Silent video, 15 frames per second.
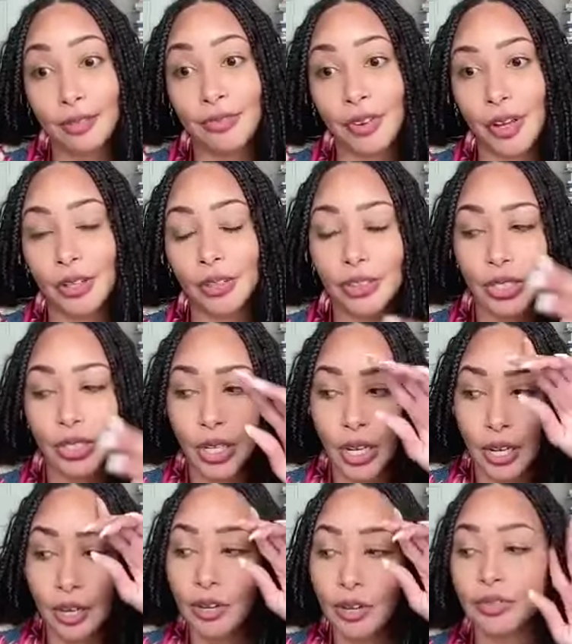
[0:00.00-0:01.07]
felt
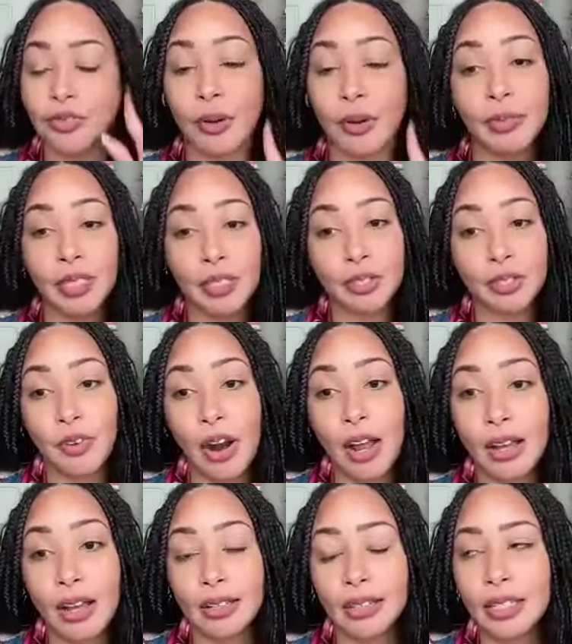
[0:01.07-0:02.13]
from this
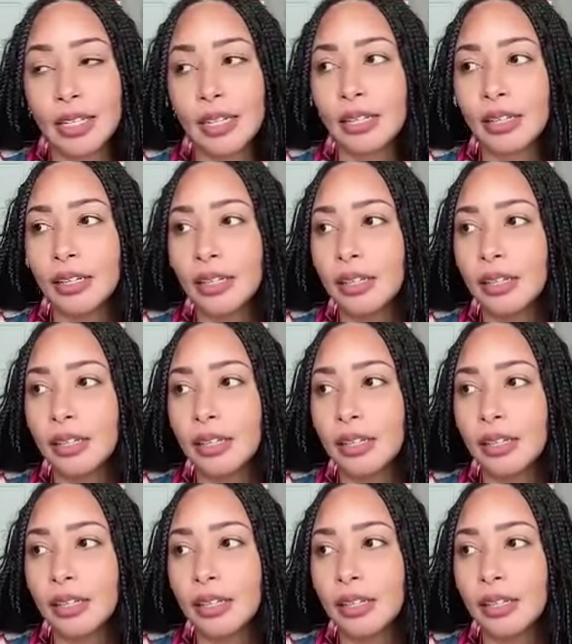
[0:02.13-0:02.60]
friend